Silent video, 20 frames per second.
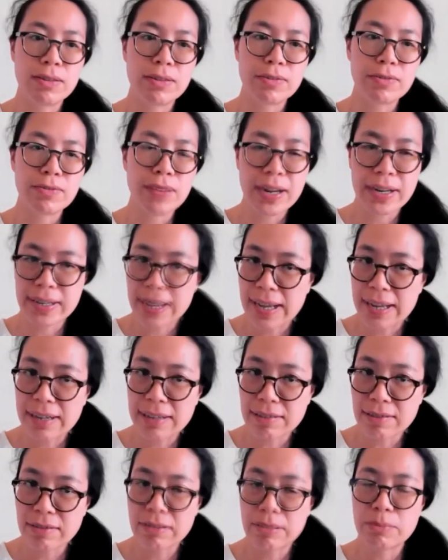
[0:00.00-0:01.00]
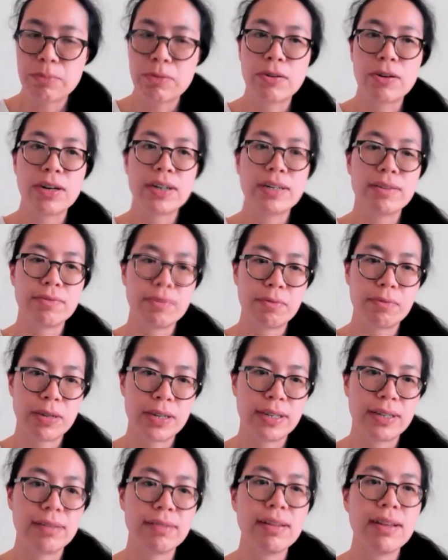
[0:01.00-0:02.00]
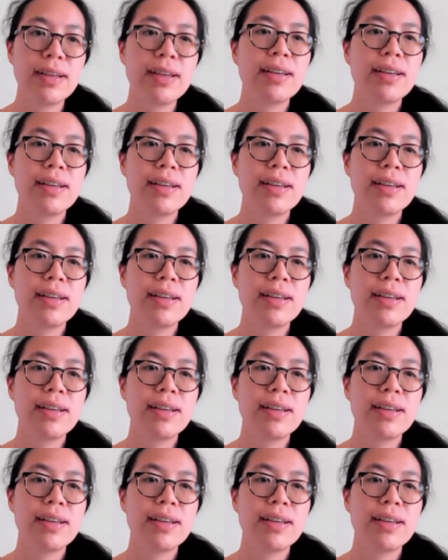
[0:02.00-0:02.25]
the financial support if one,